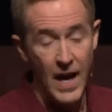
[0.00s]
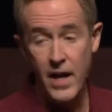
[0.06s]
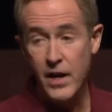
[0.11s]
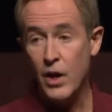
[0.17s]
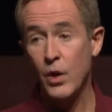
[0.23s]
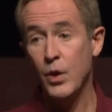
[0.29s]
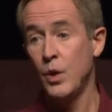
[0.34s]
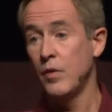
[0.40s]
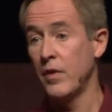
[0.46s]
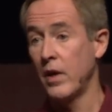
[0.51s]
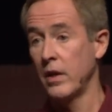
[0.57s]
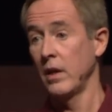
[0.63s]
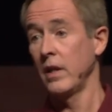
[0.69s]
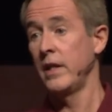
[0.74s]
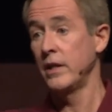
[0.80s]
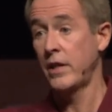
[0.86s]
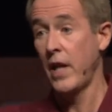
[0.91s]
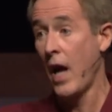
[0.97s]
I know you've
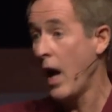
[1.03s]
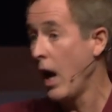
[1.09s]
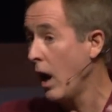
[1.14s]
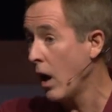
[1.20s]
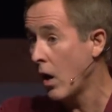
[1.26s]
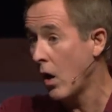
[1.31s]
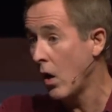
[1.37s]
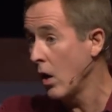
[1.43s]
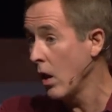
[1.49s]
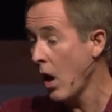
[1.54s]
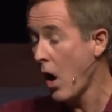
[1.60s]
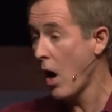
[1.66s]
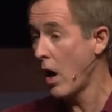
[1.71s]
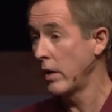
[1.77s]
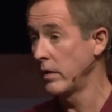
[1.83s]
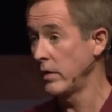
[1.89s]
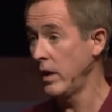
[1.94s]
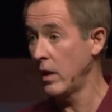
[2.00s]
unleashed hell
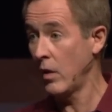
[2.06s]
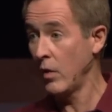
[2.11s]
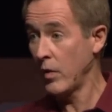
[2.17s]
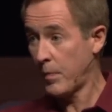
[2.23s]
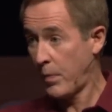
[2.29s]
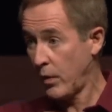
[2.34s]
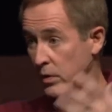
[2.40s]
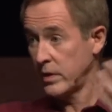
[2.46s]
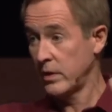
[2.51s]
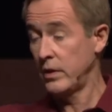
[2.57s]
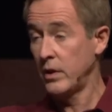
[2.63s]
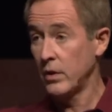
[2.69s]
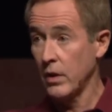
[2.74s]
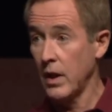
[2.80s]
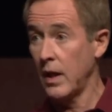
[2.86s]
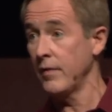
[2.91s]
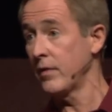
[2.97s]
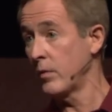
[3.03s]
on, the person you're
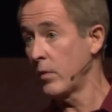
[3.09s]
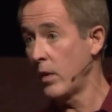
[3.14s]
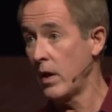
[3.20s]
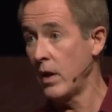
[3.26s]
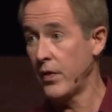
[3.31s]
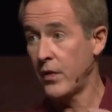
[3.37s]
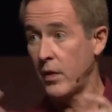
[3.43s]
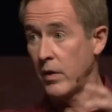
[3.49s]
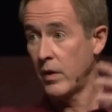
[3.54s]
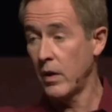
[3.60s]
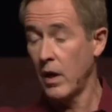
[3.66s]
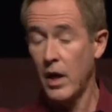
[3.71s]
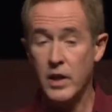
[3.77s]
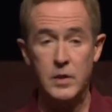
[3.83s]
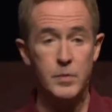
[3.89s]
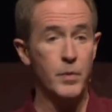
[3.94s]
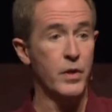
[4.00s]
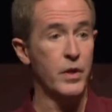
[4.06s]
living with or your
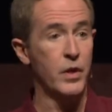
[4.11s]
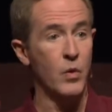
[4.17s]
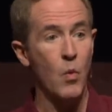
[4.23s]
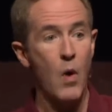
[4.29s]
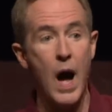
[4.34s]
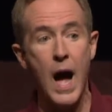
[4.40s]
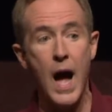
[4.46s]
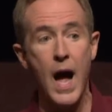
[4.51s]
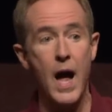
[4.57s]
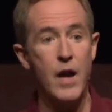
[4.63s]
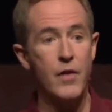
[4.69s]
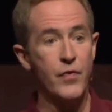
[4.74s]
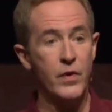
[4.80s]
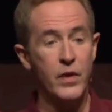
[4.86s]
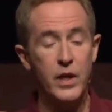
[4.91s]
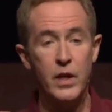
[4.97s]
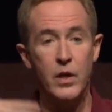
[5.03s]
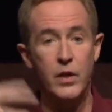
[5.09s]
husband or your
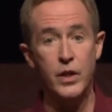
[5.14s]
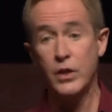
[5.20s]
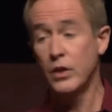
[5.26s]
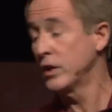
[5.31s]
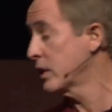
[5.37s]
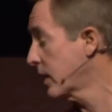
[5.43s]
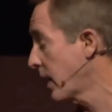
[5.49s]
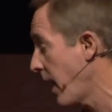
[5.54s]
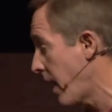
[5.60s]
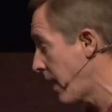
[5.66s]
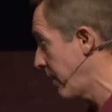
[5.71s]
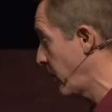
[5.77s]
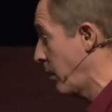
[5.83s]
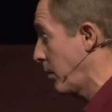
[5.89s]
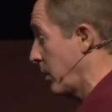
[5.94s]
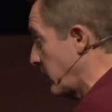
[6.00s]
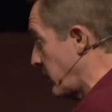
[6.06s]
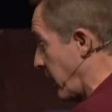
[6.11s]
wife or, you just kind of,
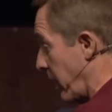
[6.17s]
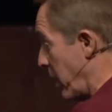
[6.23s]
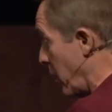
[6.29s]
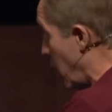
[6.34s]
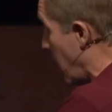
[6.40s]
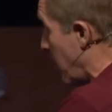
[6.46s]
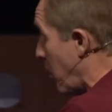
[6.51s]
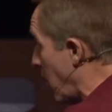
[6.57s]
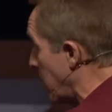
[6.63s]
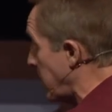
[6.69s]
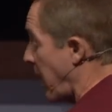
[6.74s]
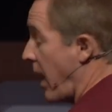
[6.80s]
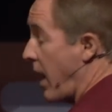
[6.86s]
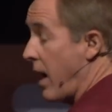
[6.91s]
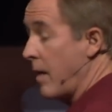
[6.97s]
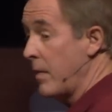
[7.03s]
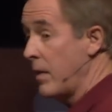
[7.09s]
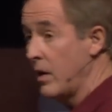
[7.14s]
I'm going to tell you one more
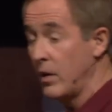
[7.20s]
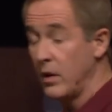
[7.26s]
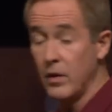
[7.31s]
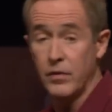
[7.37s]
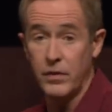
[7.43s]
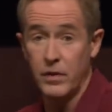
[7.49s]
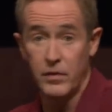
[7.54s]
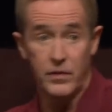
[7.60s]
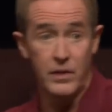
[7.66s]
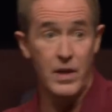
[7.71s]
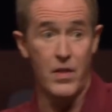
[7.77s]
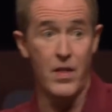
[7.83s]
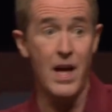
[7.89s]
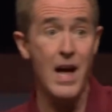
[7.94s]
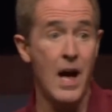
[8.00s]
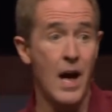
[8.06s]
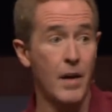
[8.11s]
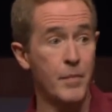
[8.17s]
time, you've done
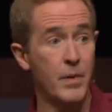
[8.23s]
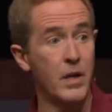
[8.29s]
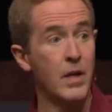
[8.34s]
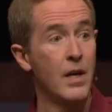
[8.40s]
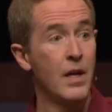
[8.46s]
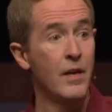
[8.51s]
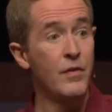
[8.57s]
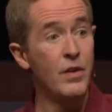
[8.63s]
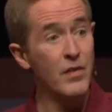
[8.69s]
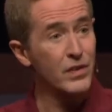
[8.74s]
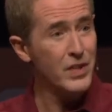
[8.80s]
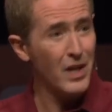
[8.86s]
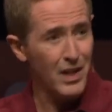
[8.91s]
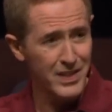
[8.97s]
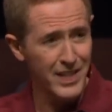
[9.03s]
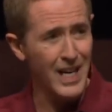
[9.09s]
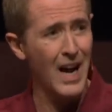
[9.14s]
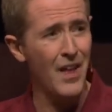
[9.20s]
that. But have you ever
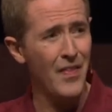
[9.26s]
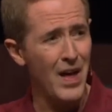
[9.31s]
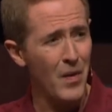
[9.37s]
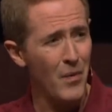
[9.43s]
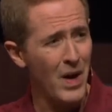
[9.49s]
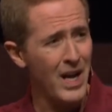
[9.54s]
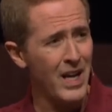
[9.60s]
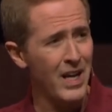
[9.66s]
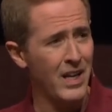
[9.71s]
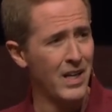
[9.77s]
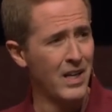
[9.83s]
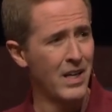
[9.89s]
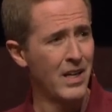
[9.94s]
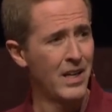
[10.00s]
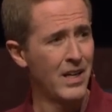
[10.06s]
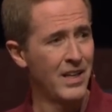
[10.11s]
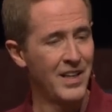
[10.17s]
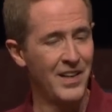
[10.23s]
talked to God that way?
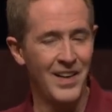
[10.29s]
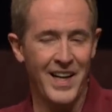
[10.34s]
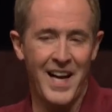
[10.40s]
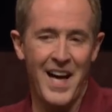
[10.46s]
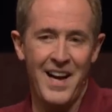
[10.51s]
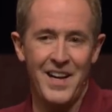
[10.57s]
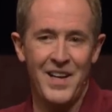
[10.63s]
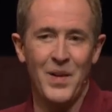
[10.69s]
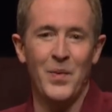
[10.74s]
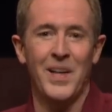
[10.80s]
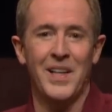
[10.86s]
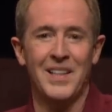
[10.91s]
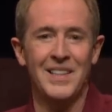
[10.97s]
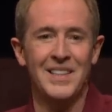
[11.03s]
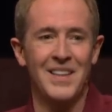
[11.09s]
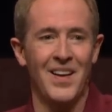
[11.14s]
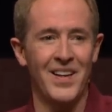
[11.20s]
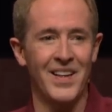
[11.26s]
You're like, I didn't know we
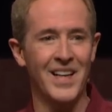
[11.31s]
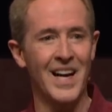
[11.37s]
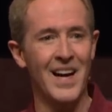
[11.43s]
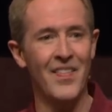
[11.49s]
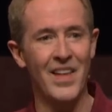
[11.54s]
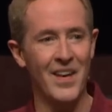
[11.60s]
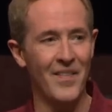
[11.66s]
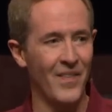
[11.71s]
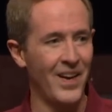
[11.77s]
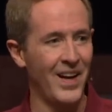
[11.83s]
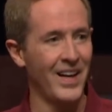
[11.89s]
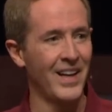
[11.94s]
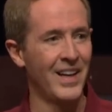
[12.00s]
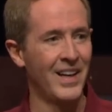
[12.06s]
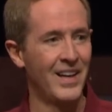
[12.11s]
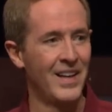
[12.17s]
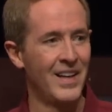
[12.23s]
could talk to God that way.